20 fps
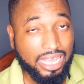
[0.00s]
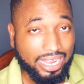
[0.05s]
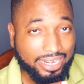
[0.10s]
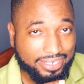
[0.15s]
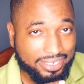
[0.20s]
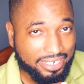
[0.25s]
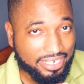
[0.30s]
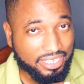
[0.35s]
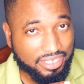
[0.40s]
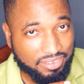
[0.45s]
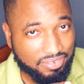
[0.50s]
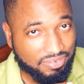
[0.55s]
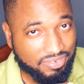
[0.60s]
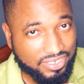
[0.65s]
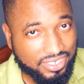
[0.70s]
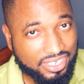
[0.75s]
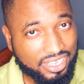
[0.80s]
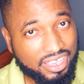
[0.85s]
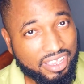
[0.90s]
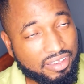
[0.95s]
That
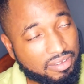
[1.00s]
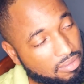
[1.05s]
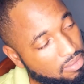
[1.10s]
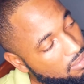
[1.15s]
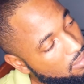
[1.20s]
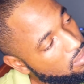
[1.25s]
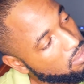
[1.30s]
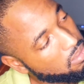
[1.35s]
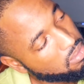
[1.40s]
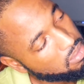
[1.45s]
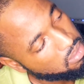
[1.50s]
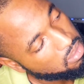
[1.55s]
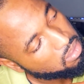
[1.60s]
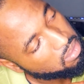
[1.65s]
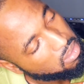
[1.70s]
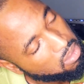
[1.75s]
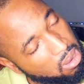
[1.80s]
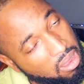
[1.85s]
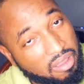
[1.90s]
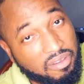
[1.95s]
leaves
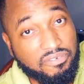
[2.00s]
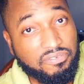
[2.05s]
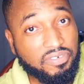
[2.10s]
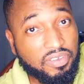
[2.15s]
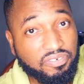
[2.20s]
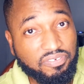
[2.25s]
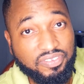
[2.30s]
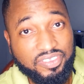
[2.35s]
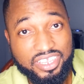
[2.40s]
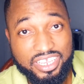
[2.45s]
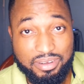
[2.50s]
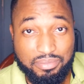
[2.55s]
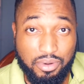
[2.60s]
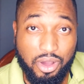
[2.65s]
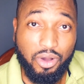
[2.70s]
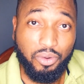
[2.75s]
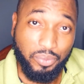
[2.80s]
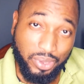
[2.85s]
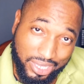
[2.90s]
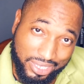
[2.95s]
15
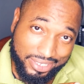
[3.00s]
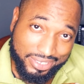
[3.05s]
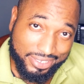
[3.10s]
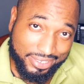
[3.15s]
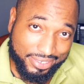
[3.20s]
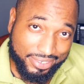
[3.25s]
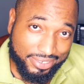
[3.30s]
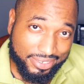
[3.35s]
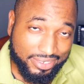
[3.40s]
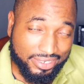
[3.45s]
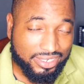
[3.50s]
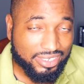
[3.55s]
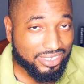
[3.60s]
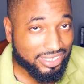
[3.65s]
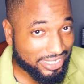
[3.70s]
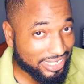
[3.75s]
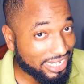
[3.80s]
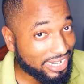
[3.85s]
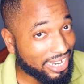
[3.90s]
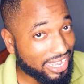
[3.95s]
more weeks
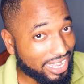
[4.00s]
till